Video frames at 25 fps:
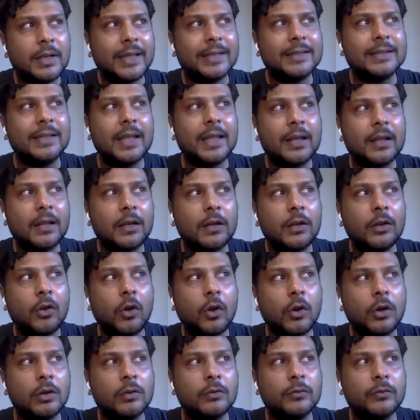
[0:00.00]
like, there are a
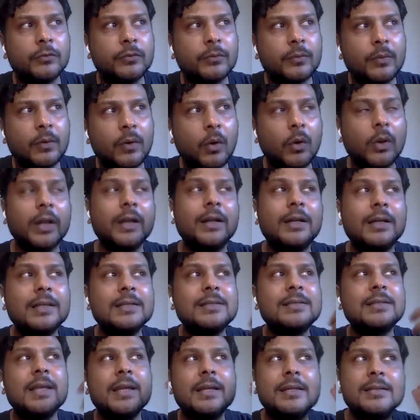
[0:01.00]
lot of, or at
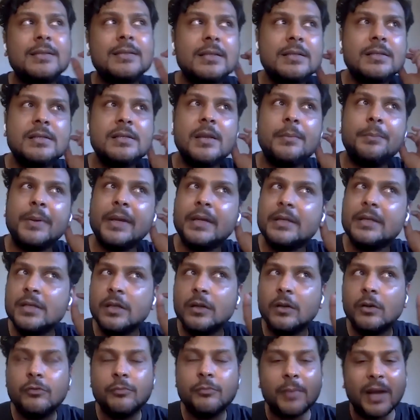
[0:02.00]
least there is this
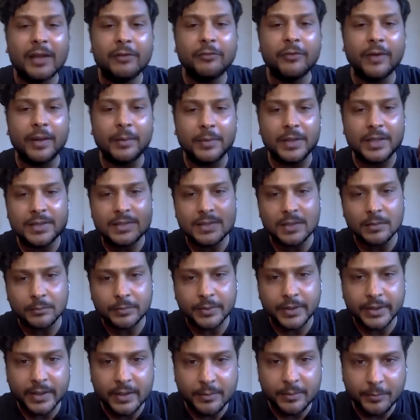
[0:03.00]
depiction of my family is
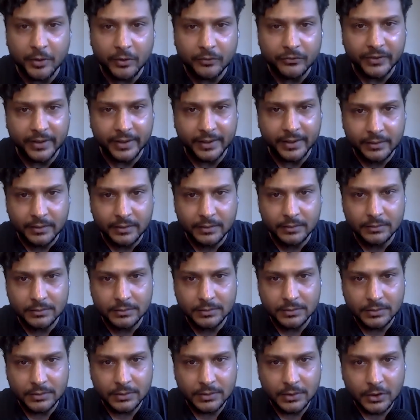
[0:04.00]
completely perfect.
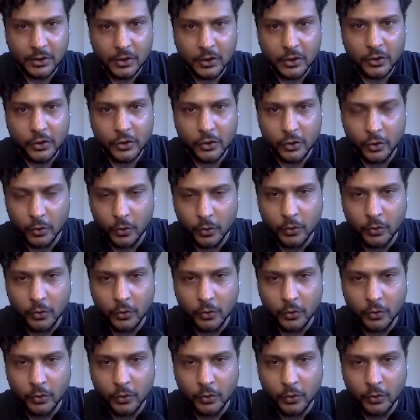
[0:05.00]
Mm-hmm.